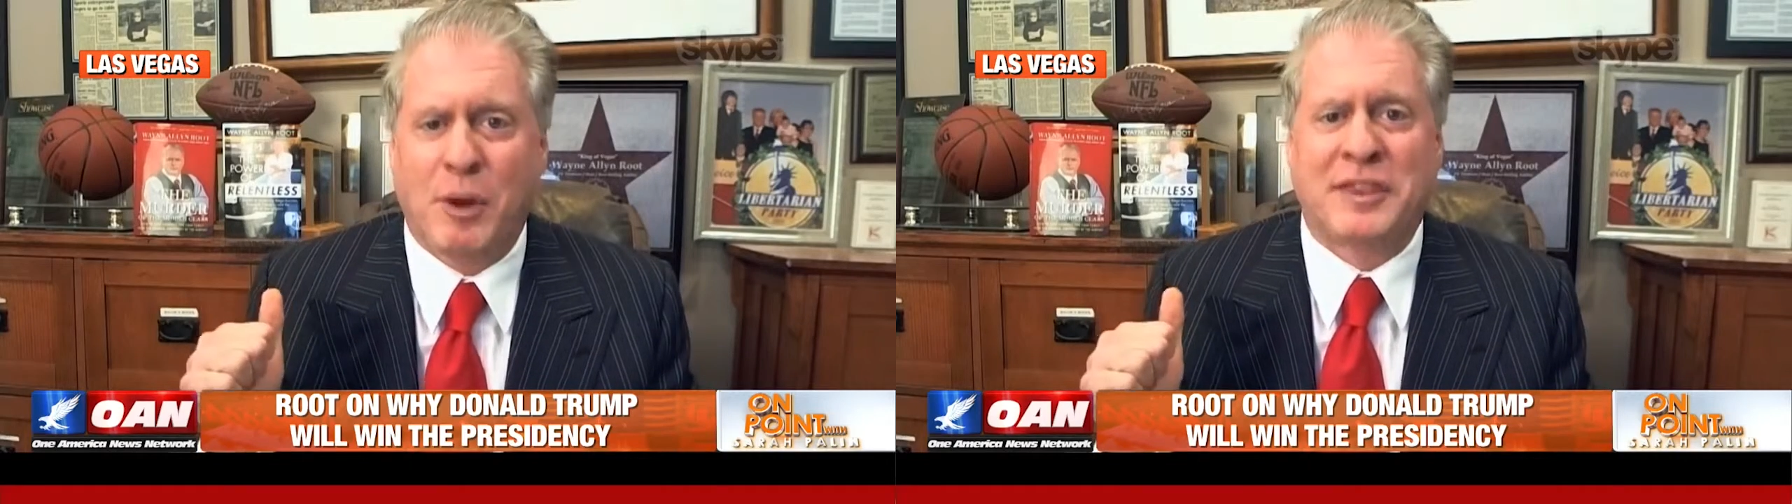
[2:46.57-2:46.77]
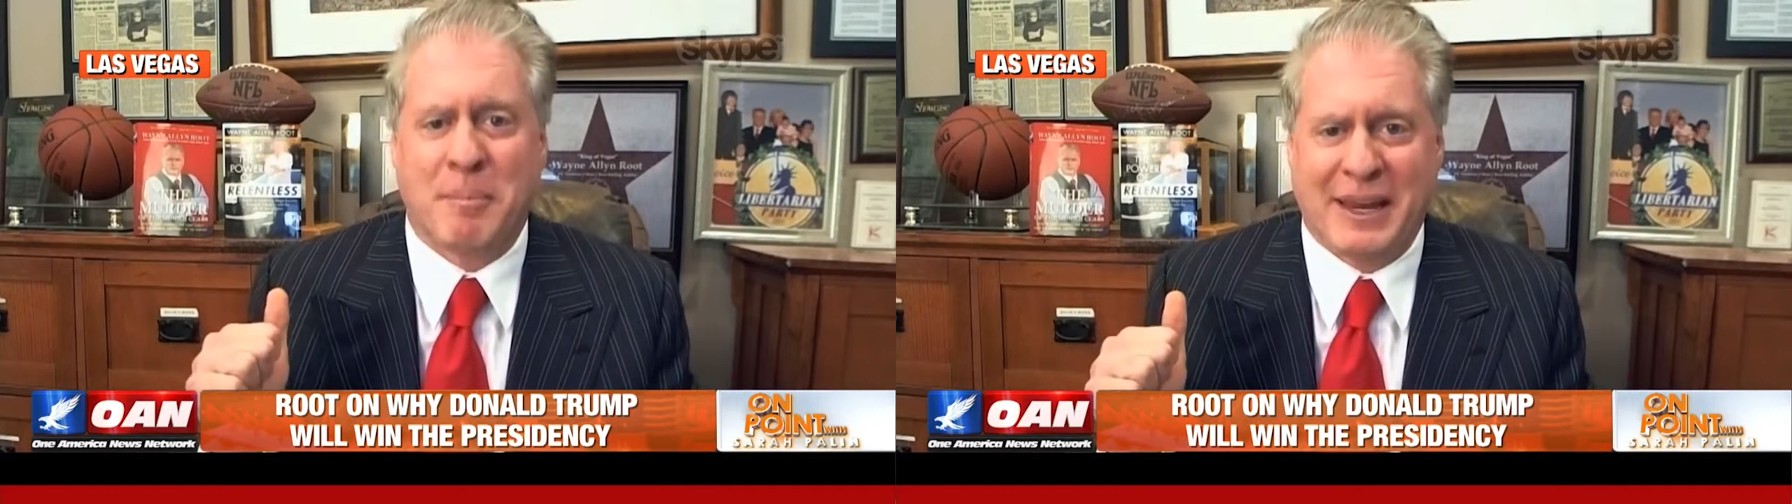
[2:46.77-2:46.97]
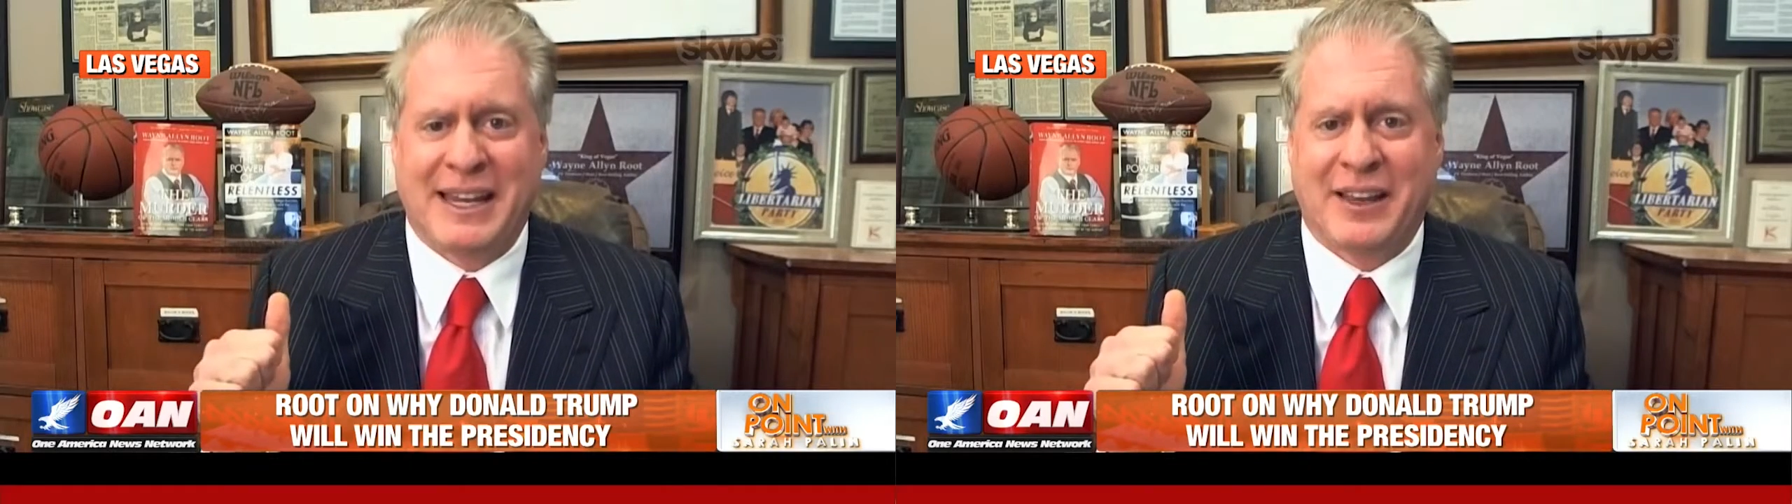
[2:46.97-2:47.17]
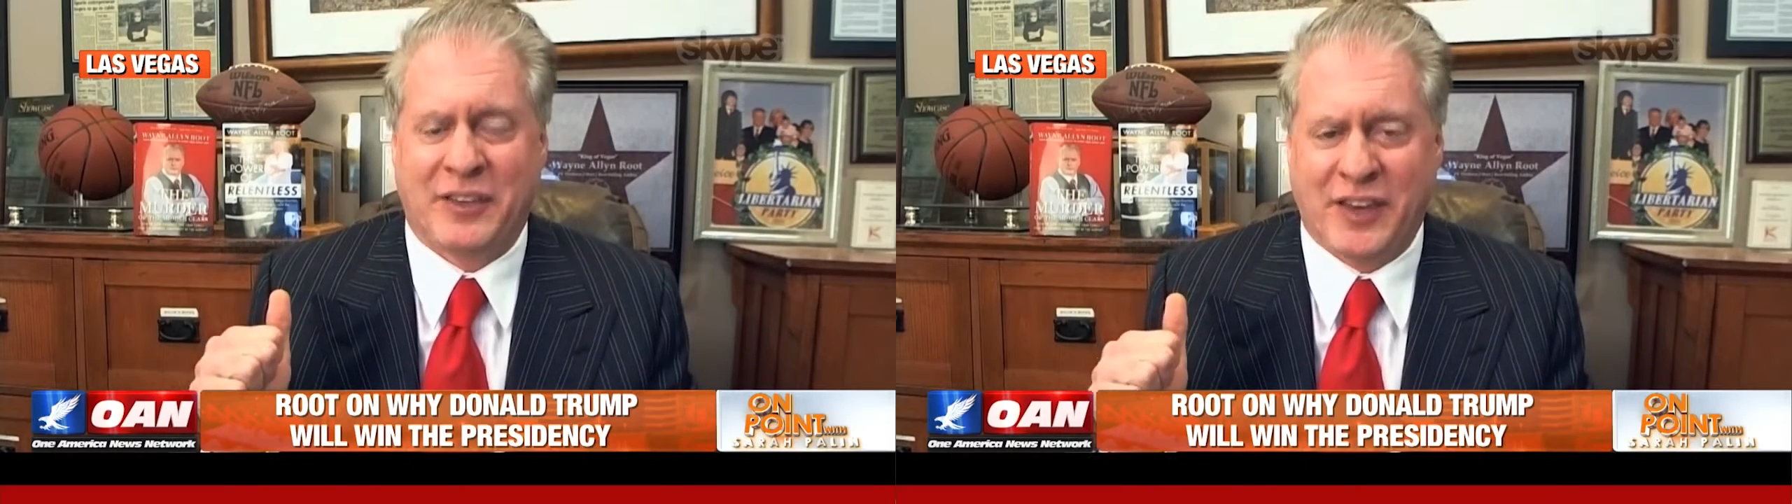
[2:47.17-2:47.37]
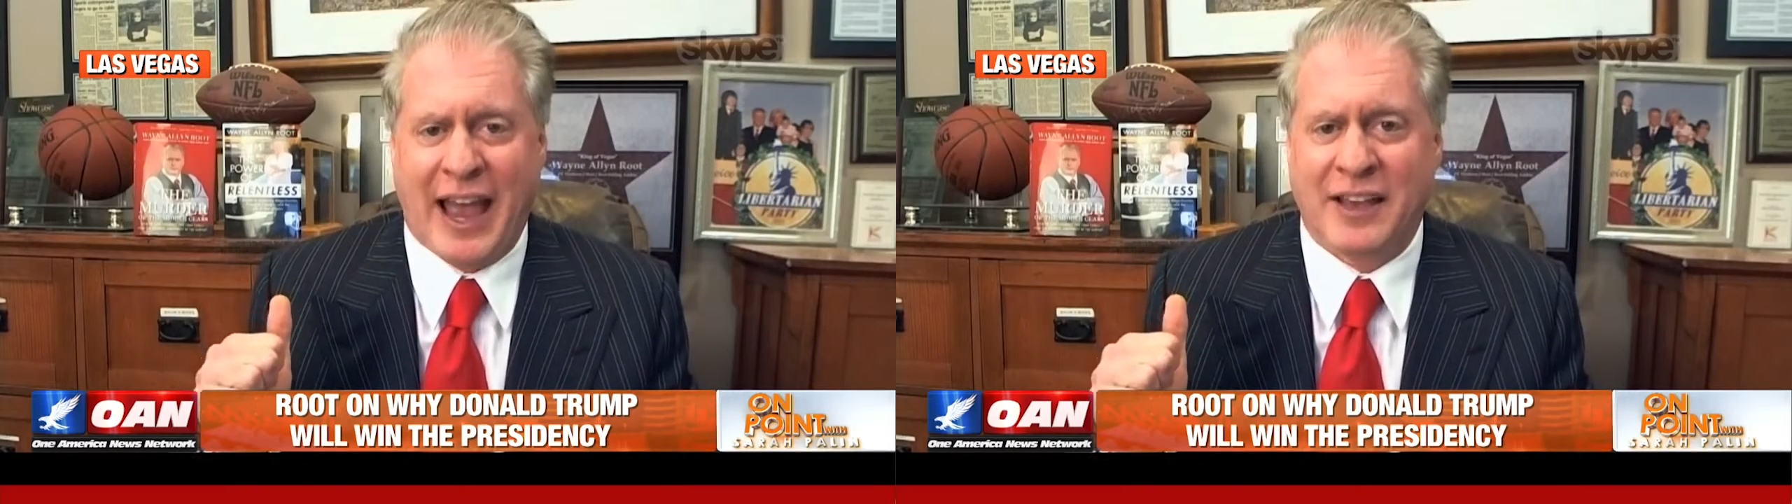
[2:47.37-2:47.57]
what the media
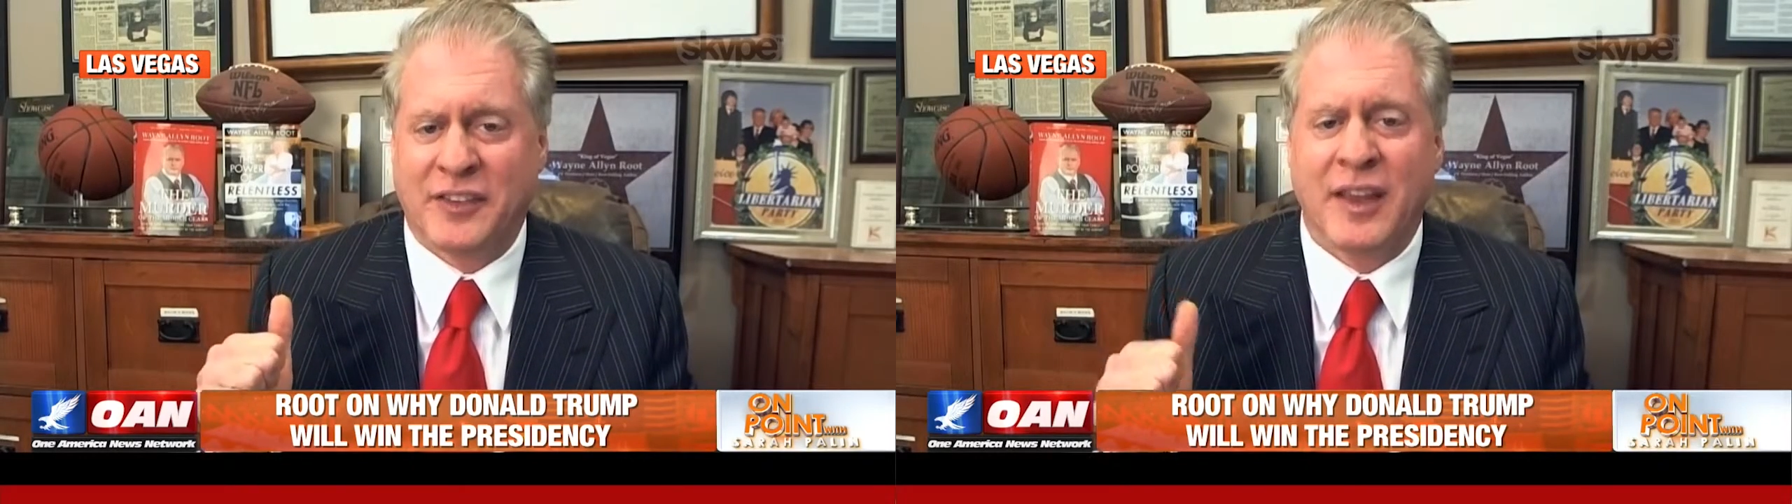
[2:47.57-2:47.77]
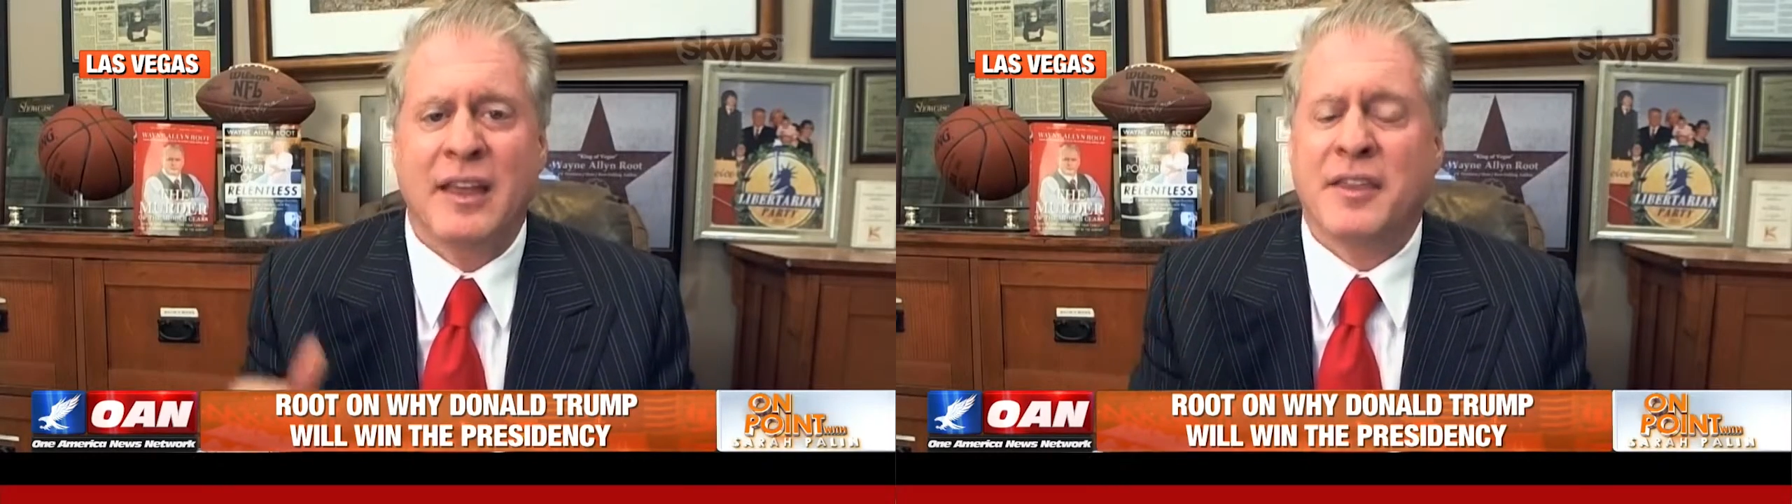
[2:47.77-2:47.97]
says.